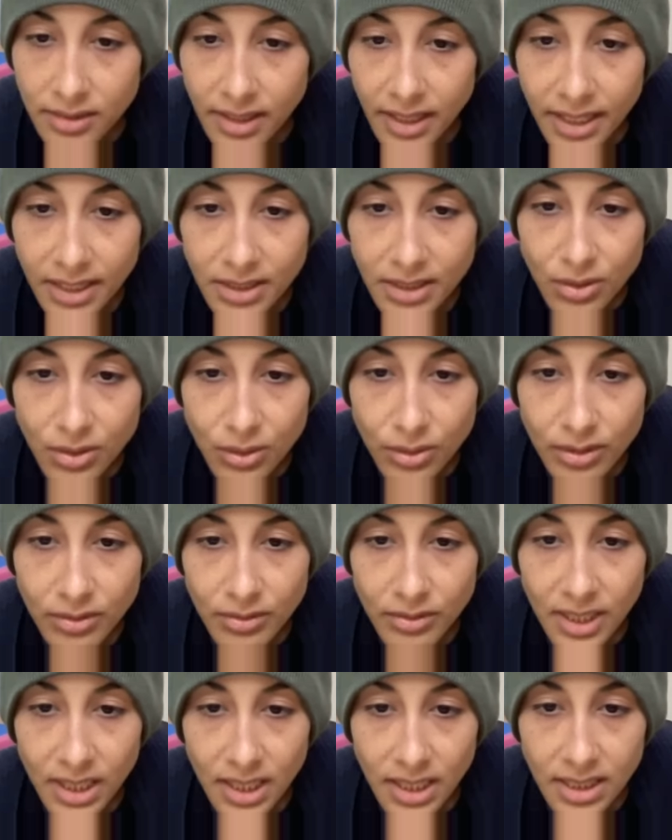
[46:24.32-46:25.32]
Flex through
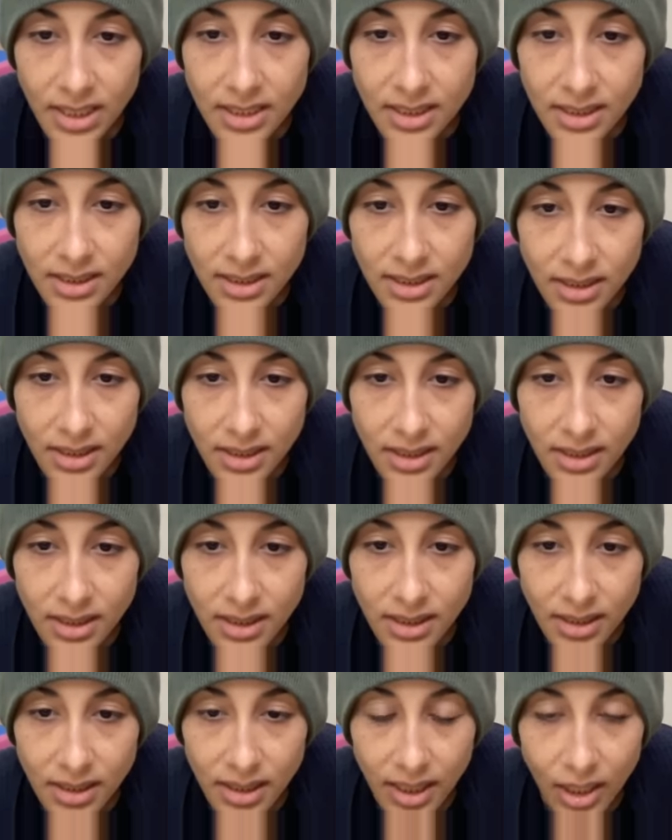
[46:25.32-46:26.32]
the feet.
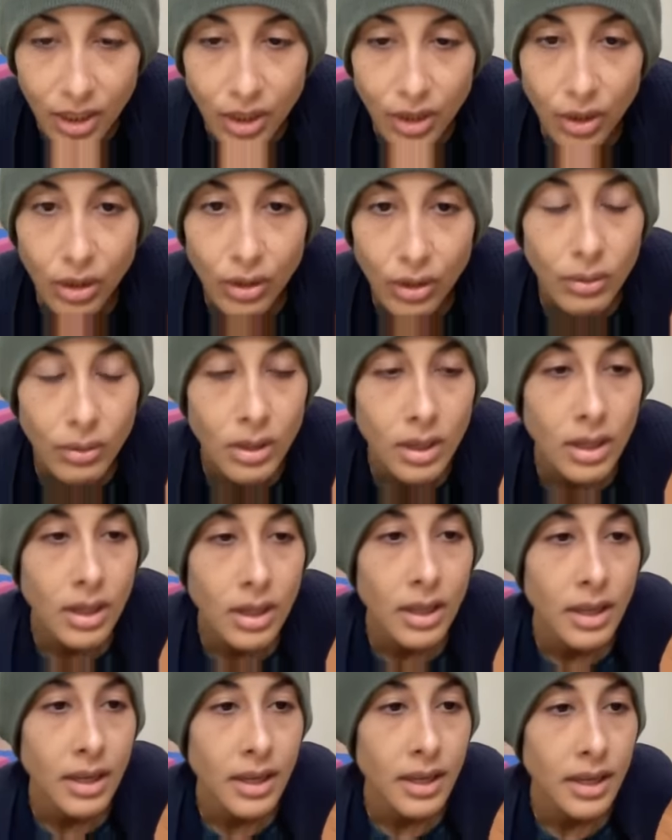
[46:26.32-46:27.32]
There you go.
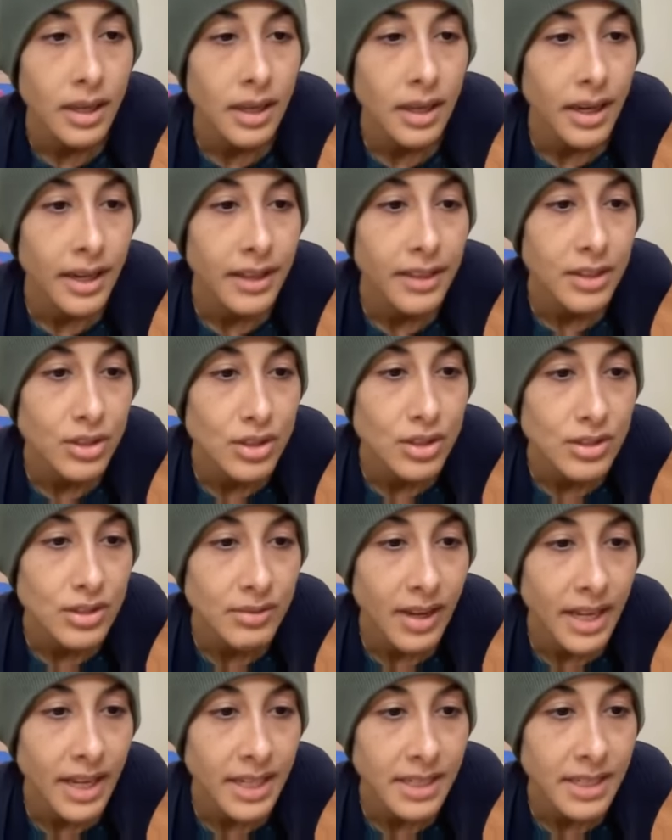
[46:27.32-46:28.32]
And then
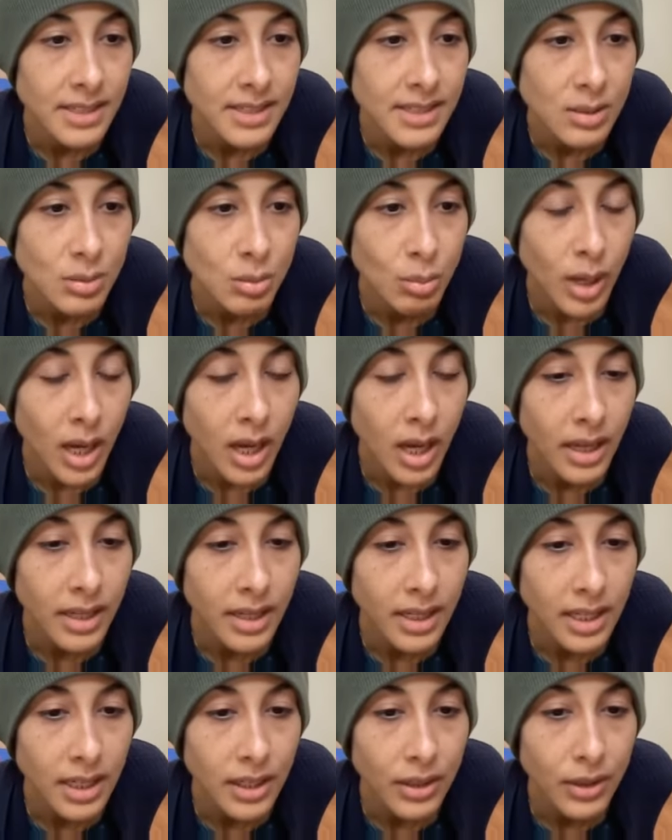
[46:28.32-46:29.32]
just find a
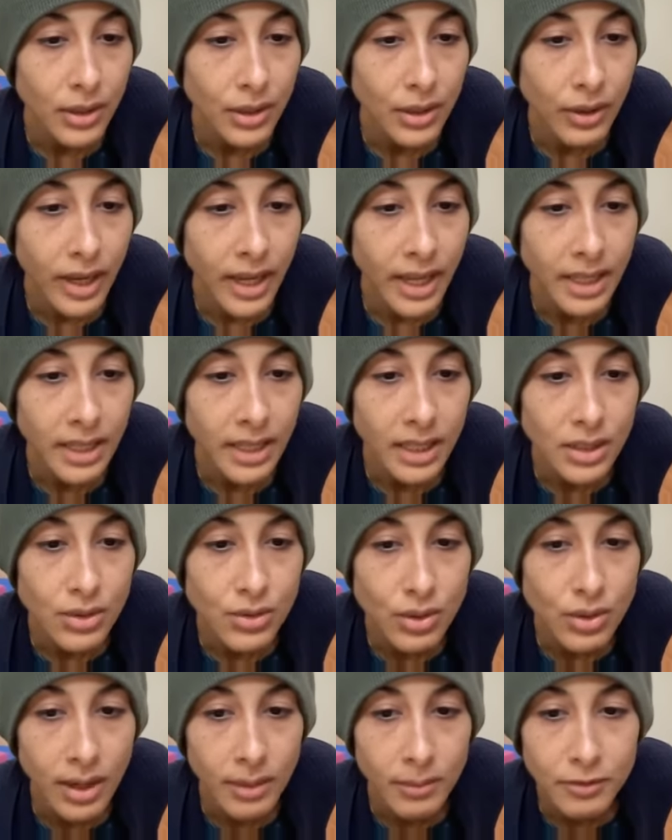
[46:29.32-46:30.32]
spot here. Your head
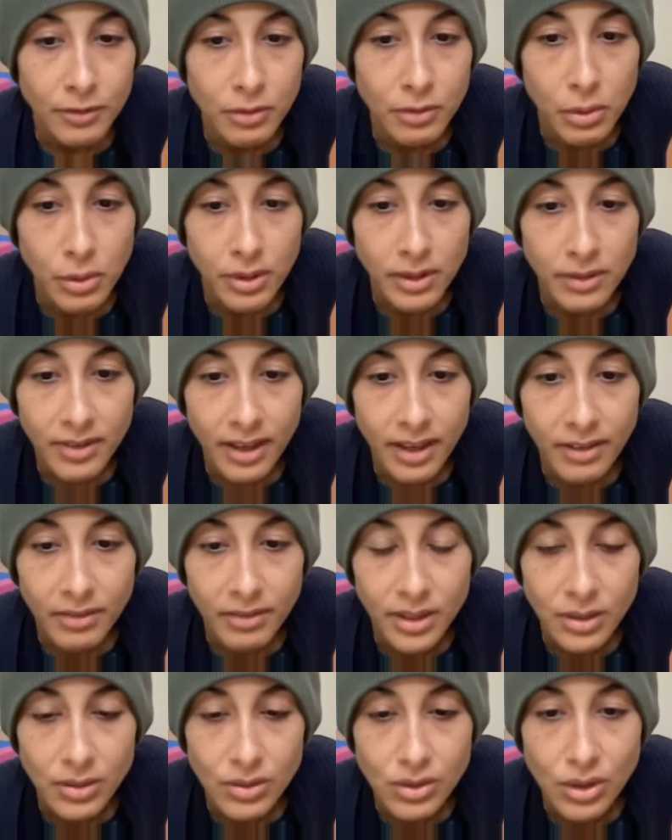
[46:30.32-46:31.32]
can drop forward if
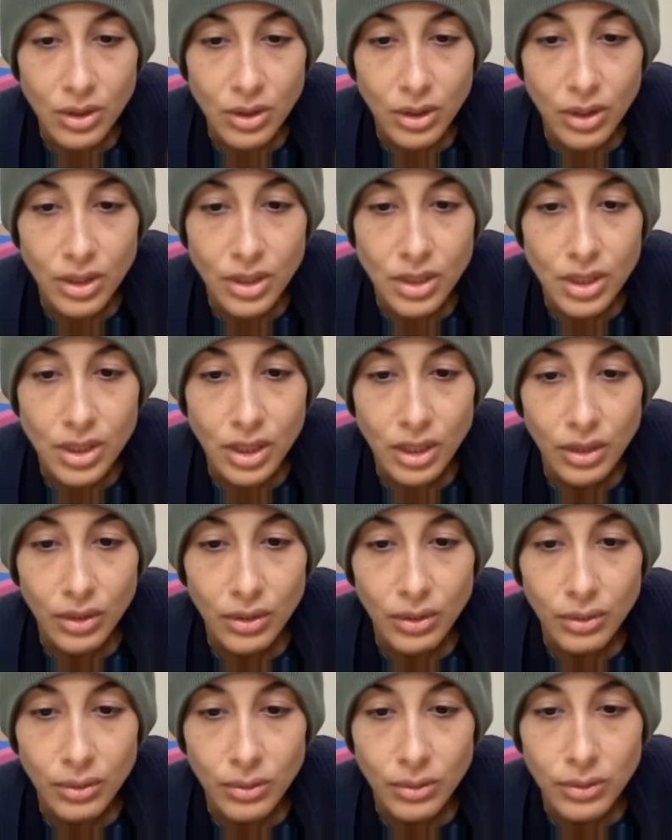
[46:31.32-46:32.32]
that feels good to
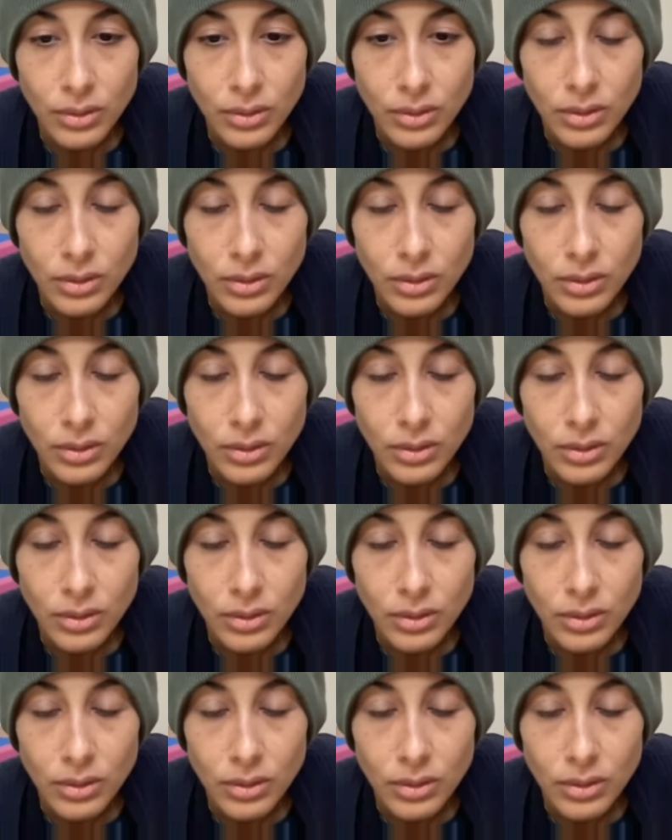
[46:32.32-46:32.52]
you.